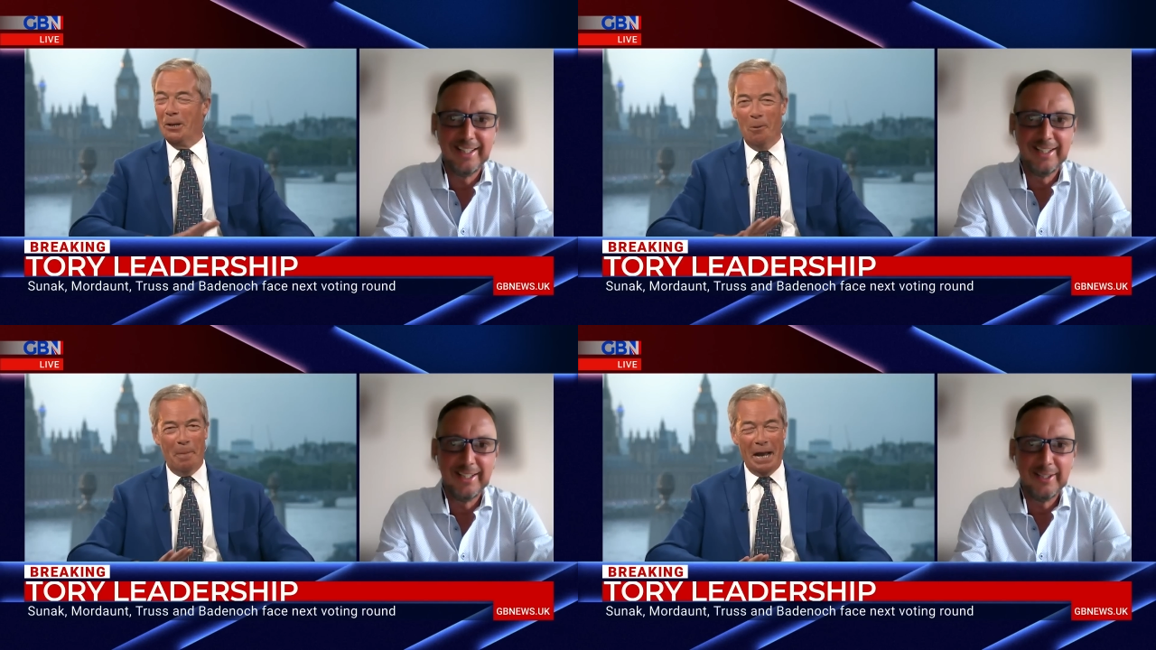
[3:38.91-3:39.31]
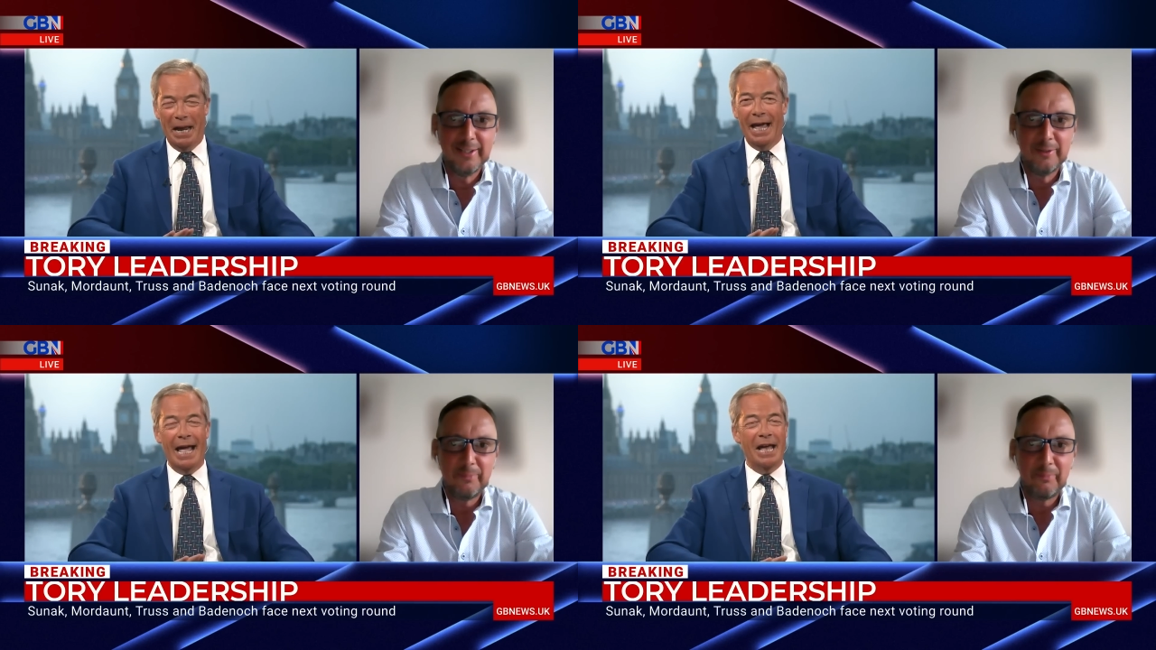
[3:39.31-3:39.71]

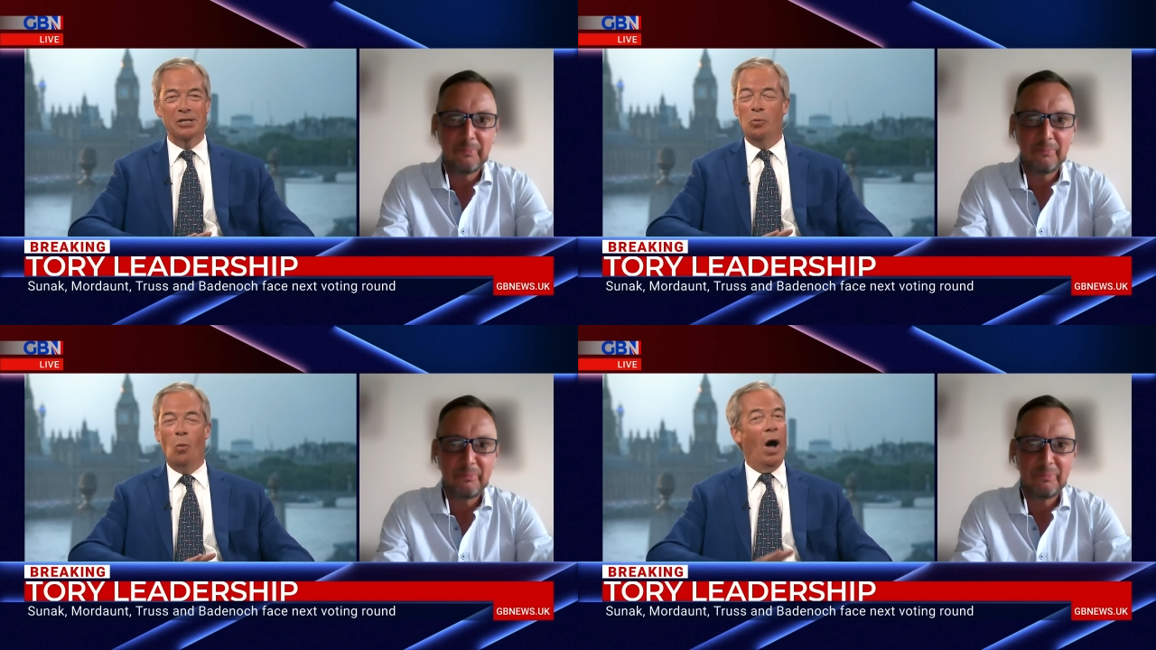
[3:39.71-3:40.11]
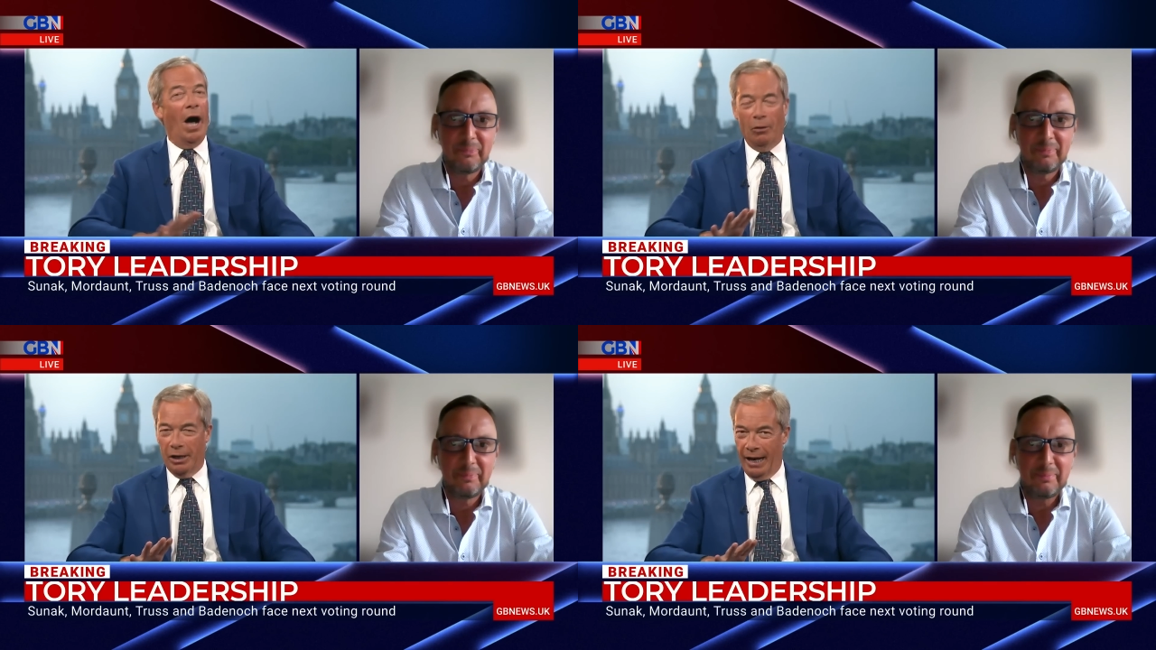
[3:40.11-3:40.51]
Speaker 1: betting is
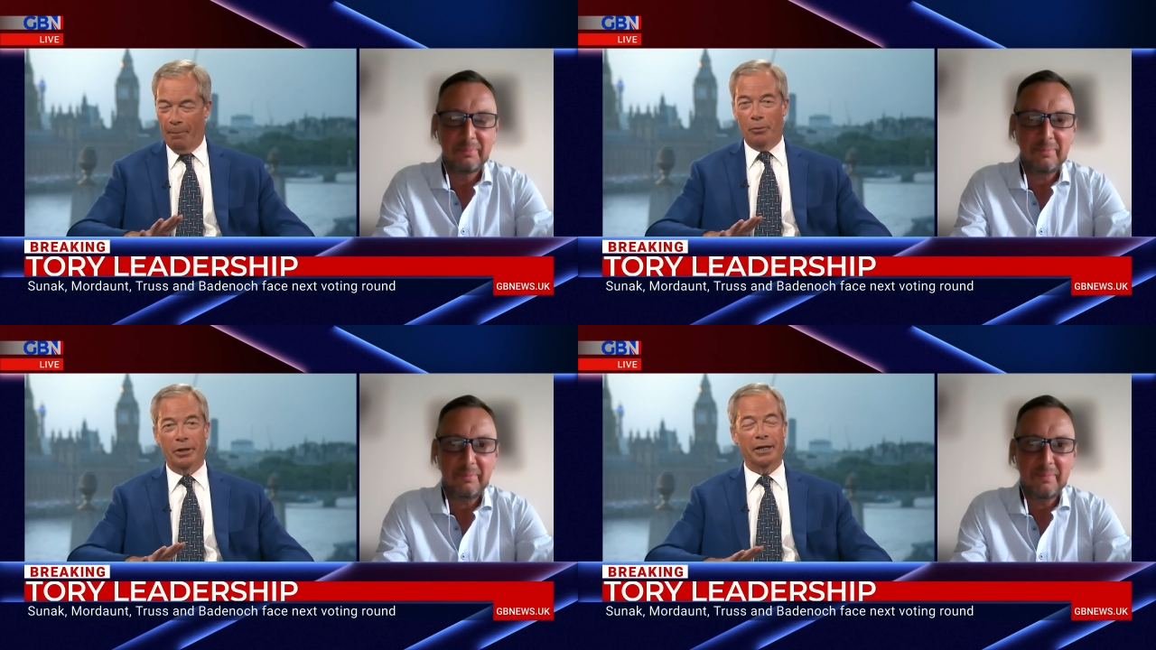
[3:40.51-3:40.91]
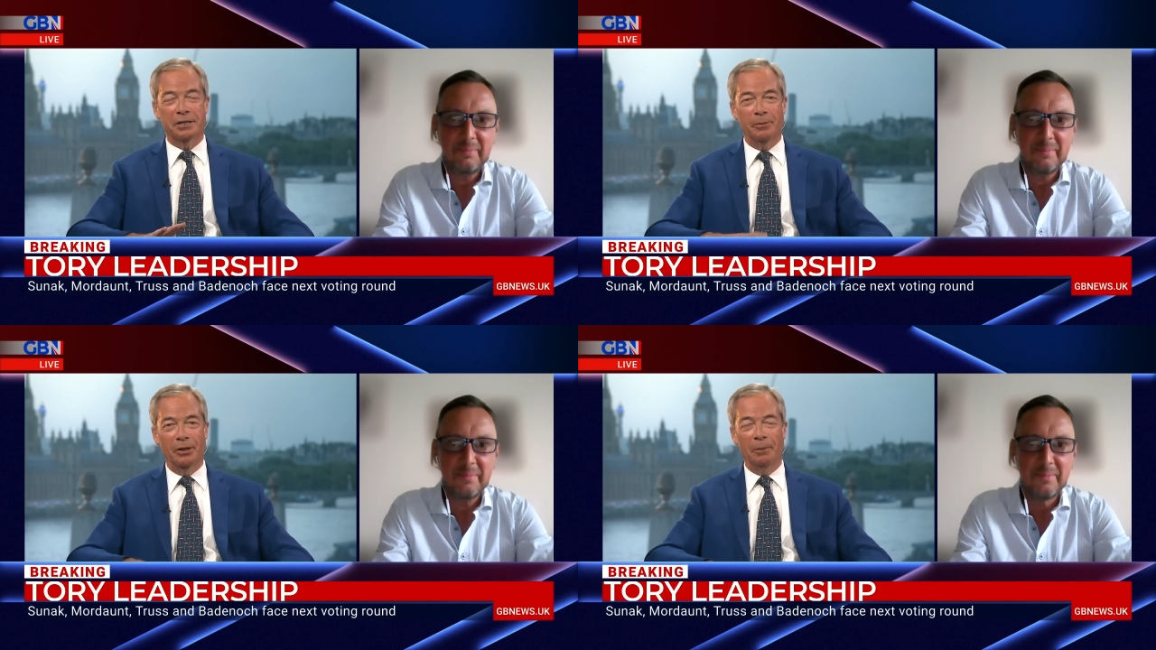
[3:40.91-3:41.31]
wildly
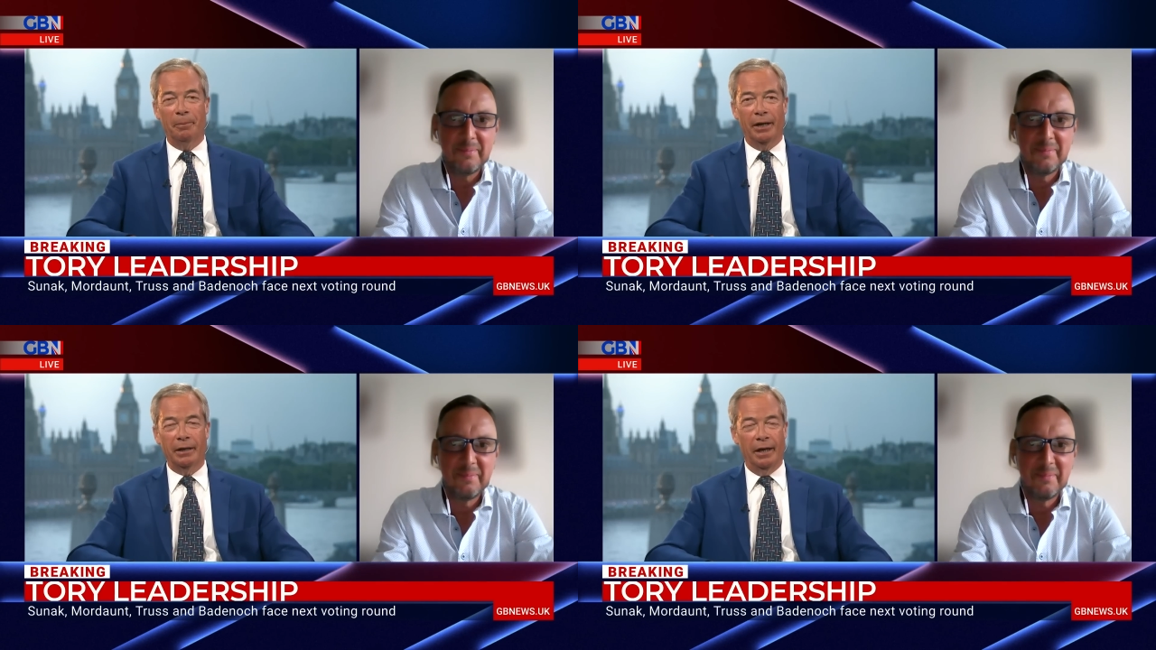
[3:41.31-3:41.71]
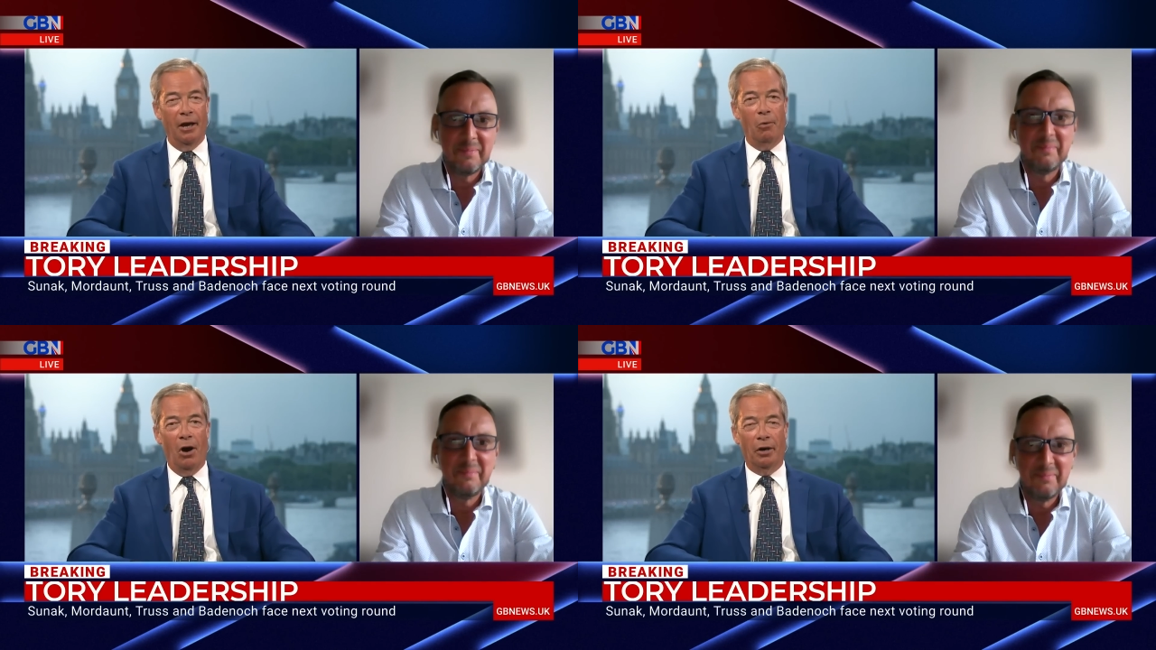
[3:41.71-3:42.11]
unpredictable, but you know
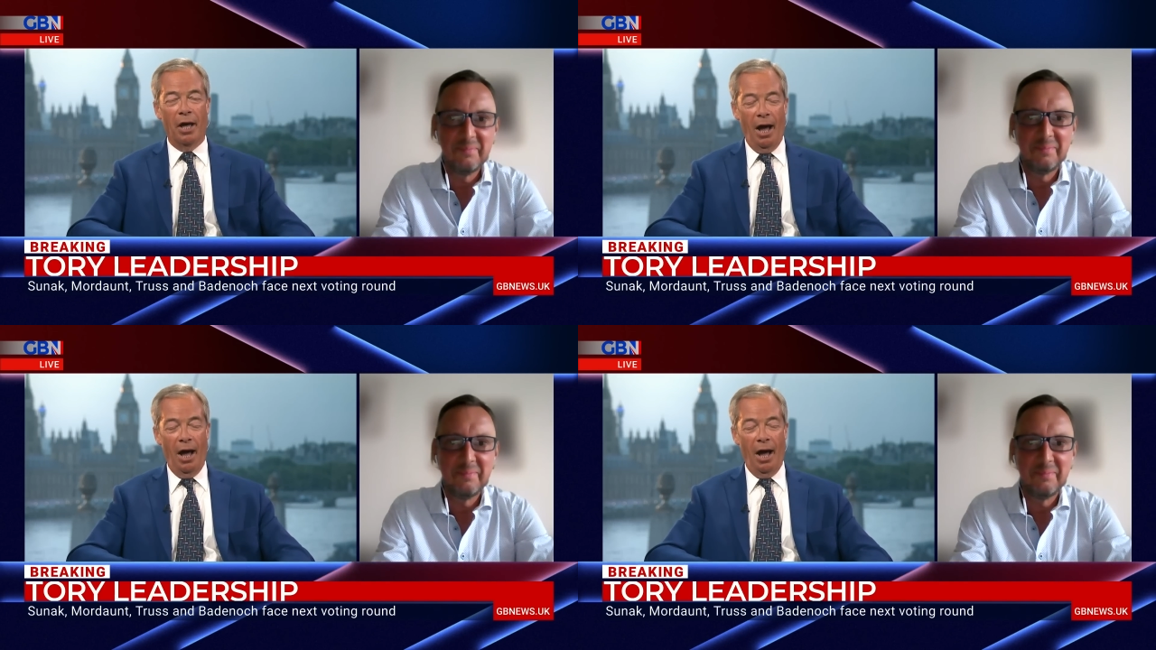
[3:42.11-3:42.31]
what?